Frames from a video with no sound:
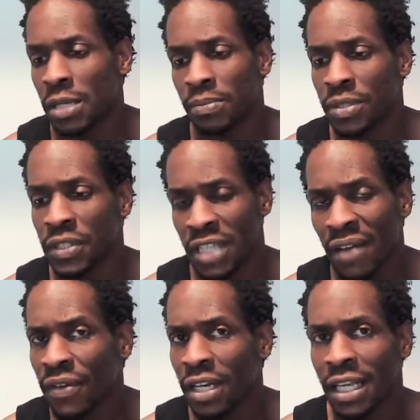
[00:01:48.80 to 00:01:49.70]

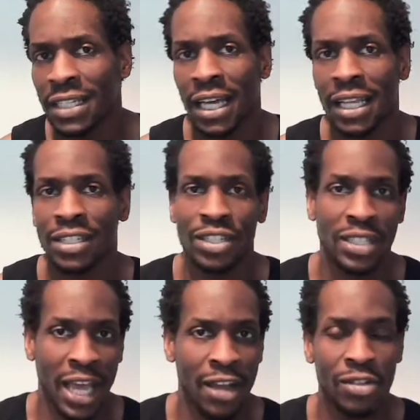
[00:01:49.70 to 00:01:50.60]
7 intelligence
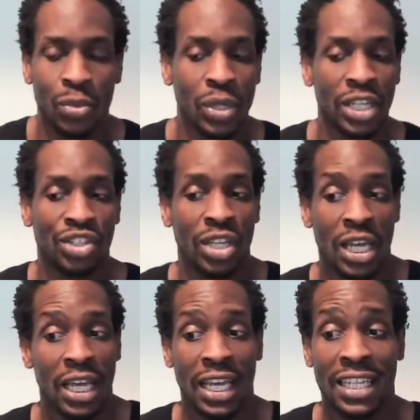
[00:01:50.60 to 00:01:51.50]
downs, which
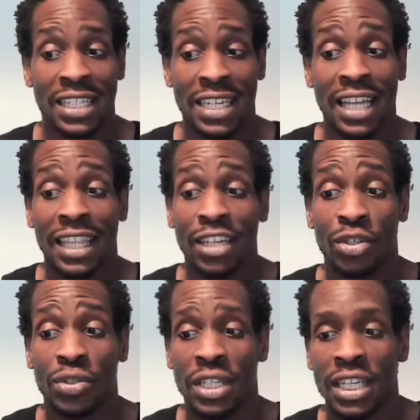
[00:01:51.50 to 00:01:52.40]
is nothing to
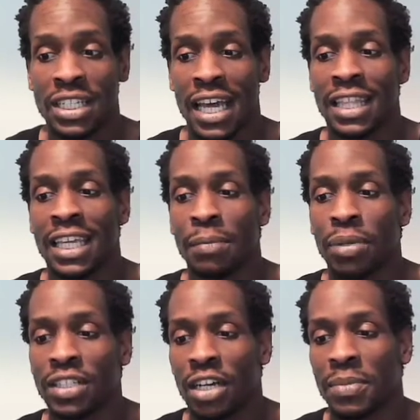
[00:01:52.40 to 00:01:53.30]
sneeze at. Then
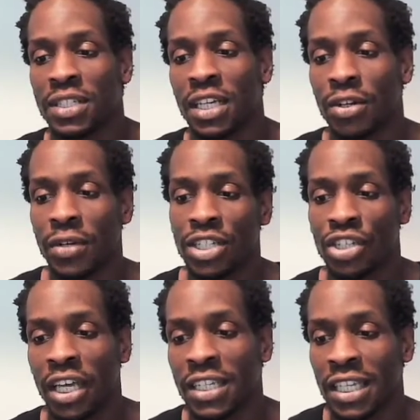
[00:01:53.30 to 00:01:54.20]
plus 100% crit
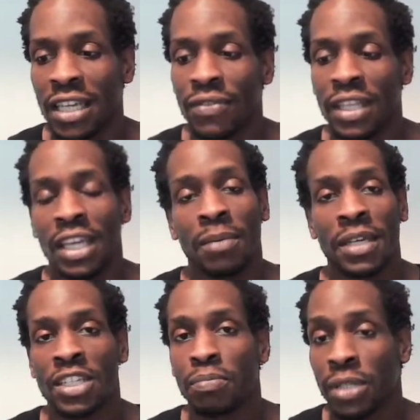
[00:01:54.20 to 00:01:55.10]
chance if the enemy
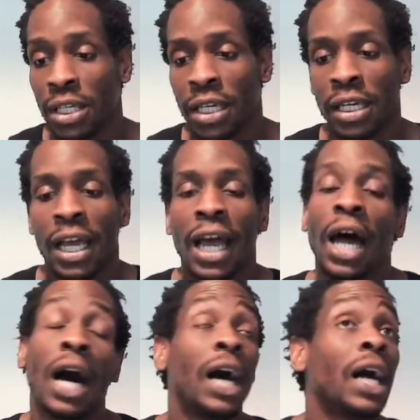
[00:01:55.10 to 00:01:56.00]
is bleeding.
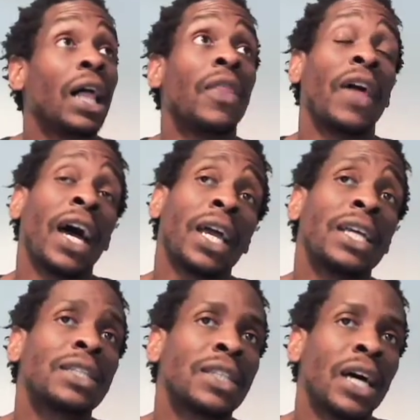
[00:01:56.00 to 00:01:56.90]
That
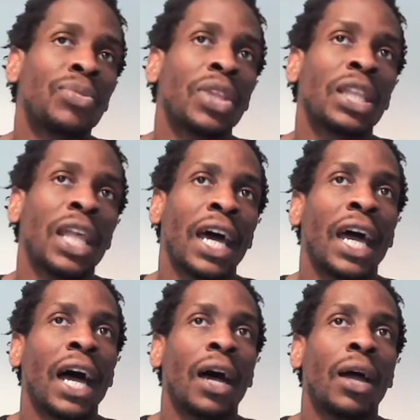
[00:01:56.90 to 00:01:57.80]
is something that
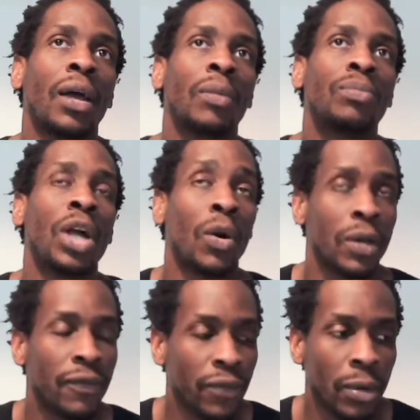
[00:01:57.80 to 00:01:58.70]
going
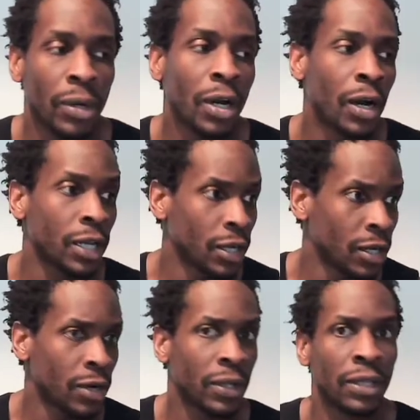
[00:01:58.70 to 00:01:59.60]
forward I already
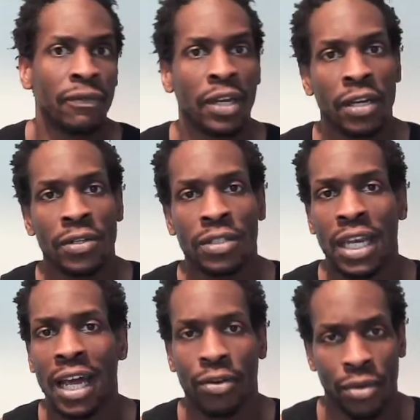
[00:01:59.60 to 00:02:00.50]
know in the videos and
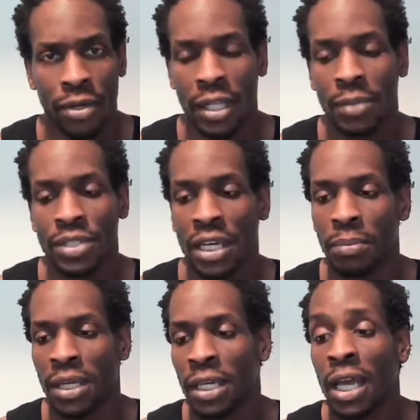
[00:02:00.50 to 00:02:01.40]
how critical I was going to
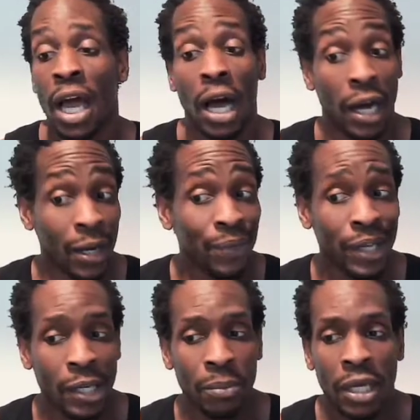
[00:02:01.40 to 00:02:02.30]
be of him.